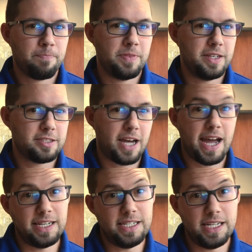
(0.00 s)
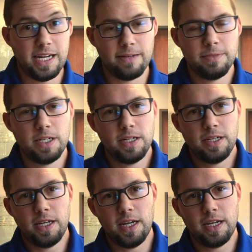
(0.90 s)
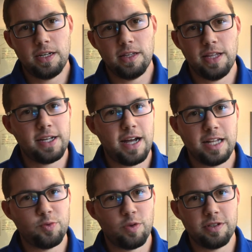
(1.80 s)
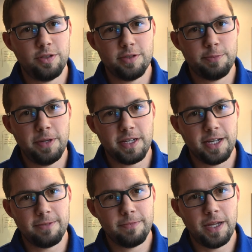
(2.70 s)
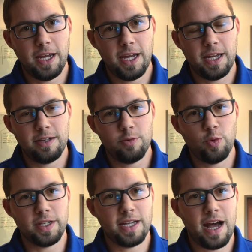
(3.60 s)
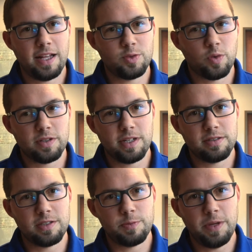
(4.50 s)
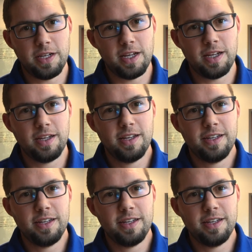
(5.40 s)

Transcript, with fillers: this idea and uh, let God's word do the speaking and when God's word does the speaking